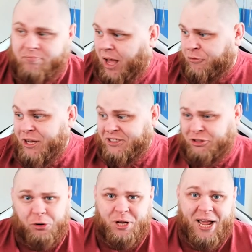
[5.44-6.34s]
I think it's
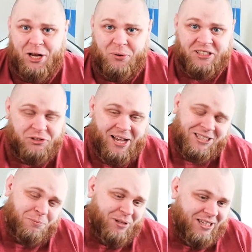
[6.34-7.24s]
Sunday anyways.
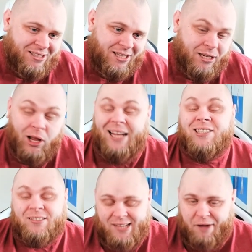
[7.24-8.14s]
Newcastle played today. It's
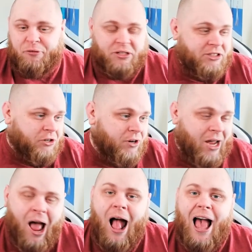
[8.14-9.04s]
definitely Sunday.
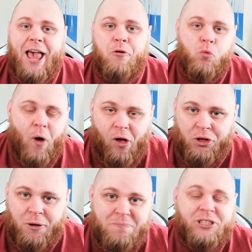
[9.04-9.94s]
Hey,
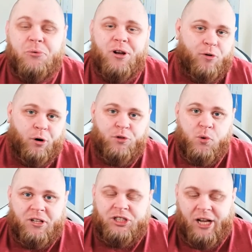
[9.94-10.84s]
welcome to another review on
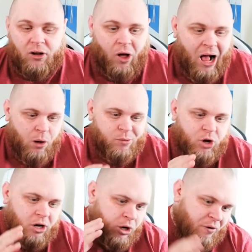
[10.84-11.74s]
the channel. We've got
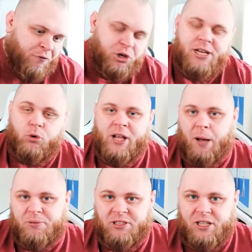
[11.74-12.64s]
another FUT Hero
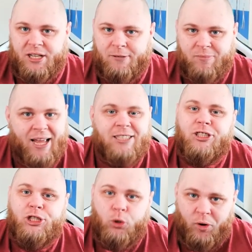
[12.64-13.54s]
captains today. It's
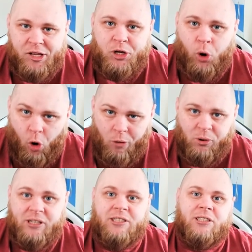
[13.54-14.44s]
Joey
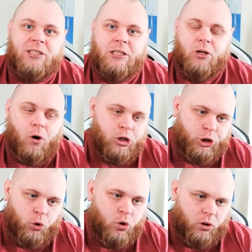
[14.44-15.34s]
Cowboys. Or
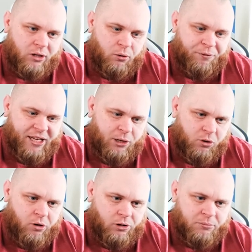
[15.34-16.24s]
Joe Cole. I don't think anyone
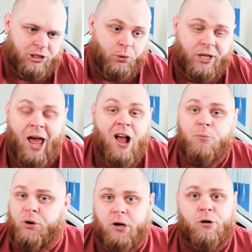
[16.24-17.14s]
called him Joey.
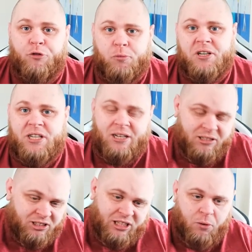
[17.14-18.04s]
We're going to review him today,
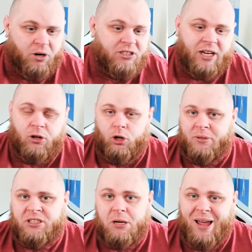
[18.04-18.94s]
see what he's like on the Ultimate
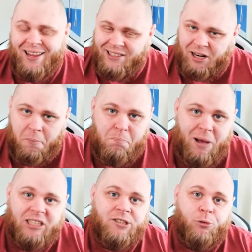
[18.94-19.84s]
Team. He's had a
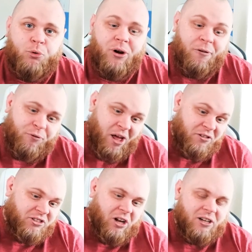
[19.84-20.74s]
massive upgrade,
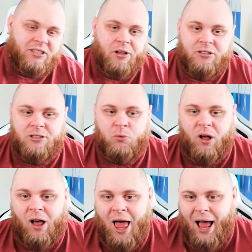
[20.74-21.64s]
5-star skills as
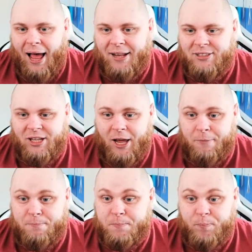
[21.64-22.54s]
well. And
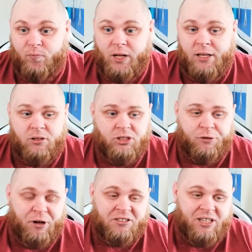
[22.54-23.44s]
it does look
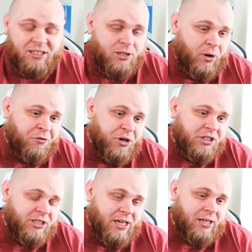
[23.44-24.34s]
fantastic. When I first
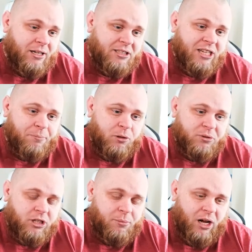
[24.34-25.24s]
seen this captain was
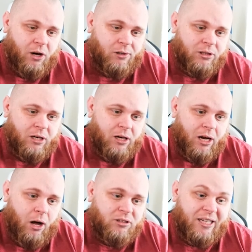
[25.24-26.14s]
coming out, I
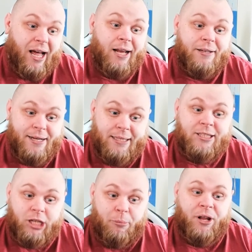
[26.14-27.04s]
was like, I need
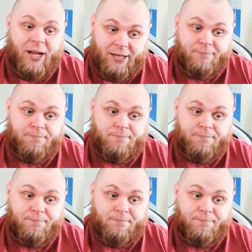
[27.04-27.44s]
some of that.